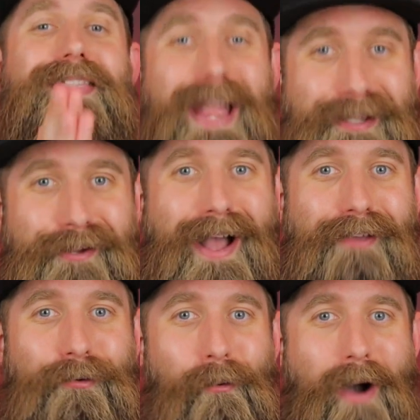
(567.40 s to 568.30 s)
Thank you
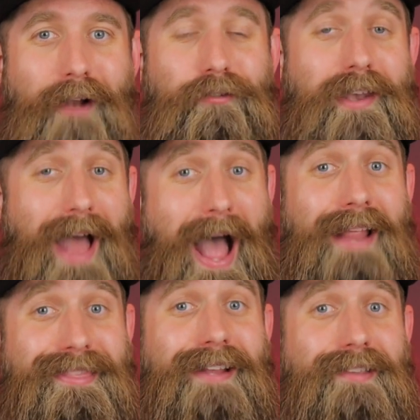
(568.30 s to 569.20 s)
guys for watching.
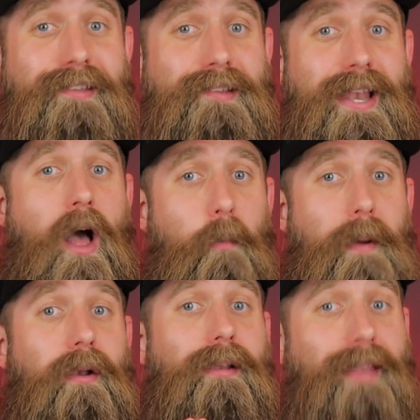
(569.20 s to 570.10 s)
I think this is going to help
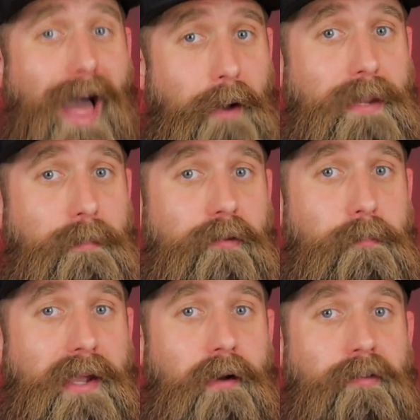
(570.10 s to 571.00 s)
out a lot of people's
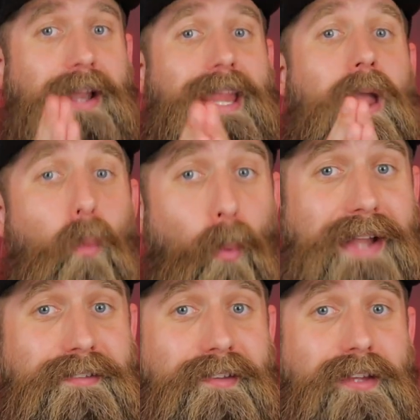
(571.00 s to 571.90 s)
beards, and I can't
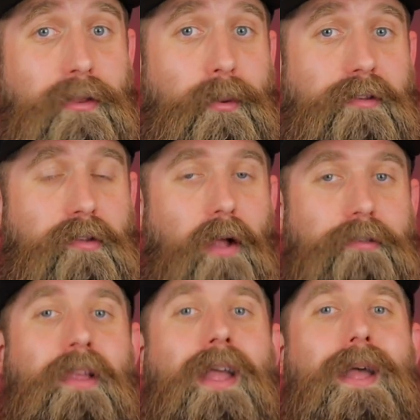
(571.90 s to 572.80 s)
wait to see the
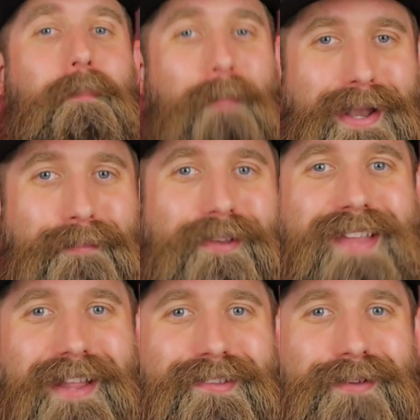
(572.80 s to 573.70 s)
results. My name is
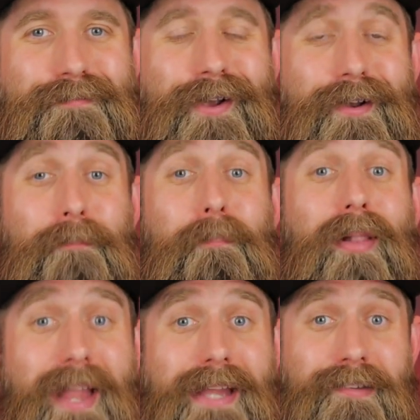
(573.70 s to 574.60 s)
Dan C. Bearded.
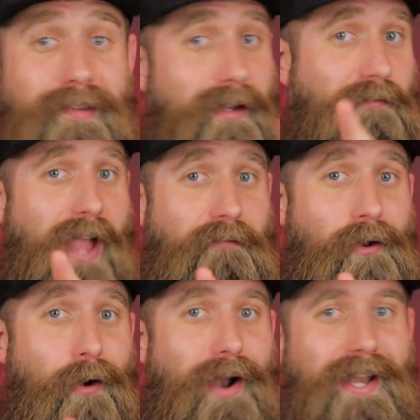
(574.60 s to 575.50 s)
Please, if you haven't
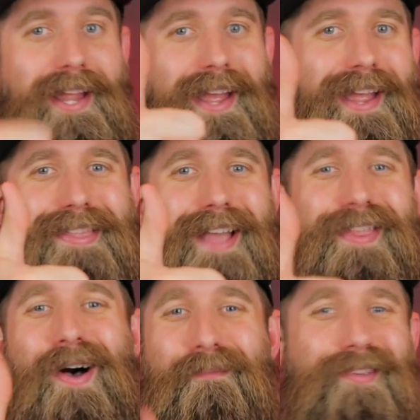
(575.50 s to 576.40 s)
already, hit that
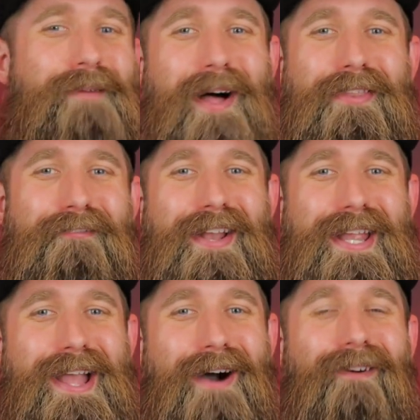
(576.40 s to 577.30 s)
thumbs up on the
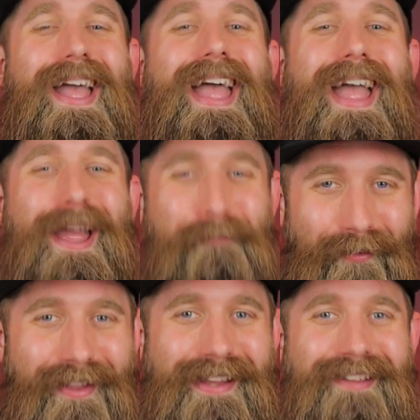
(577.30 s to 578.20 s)
video. And
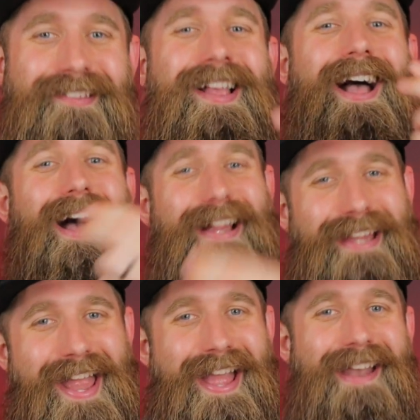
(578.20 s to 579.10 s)
please,
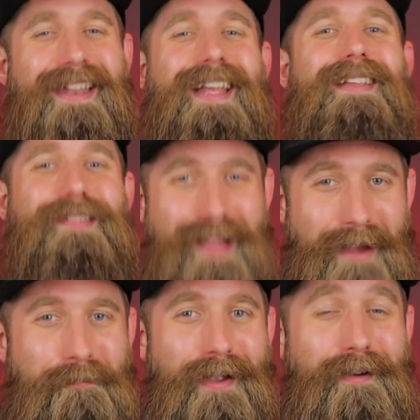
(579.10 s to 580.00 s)
again,
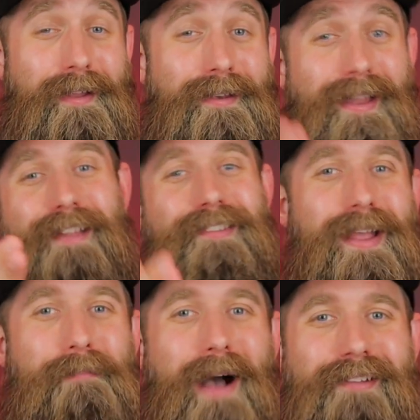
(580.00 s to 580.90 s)
stay bearded and
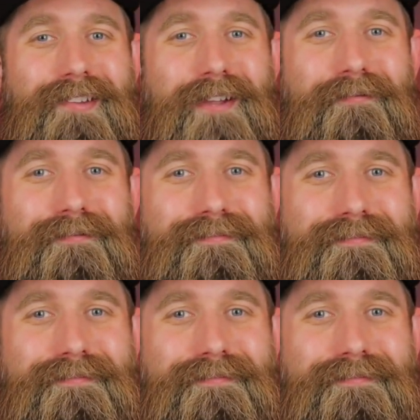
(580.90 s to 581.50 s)
stay positive.